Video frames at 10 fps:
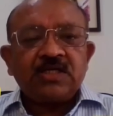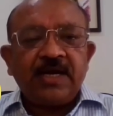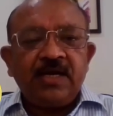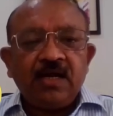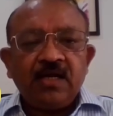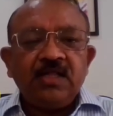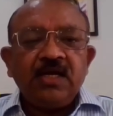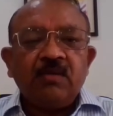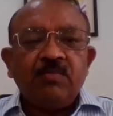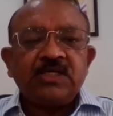side and in
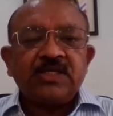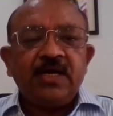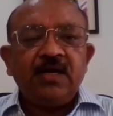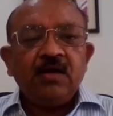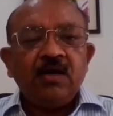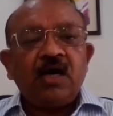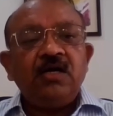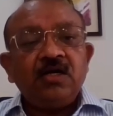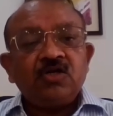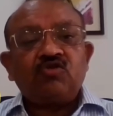the government side
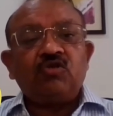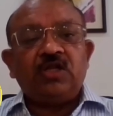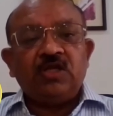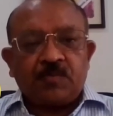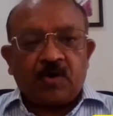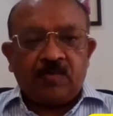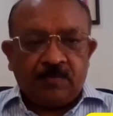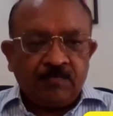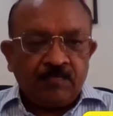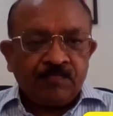understood this problem.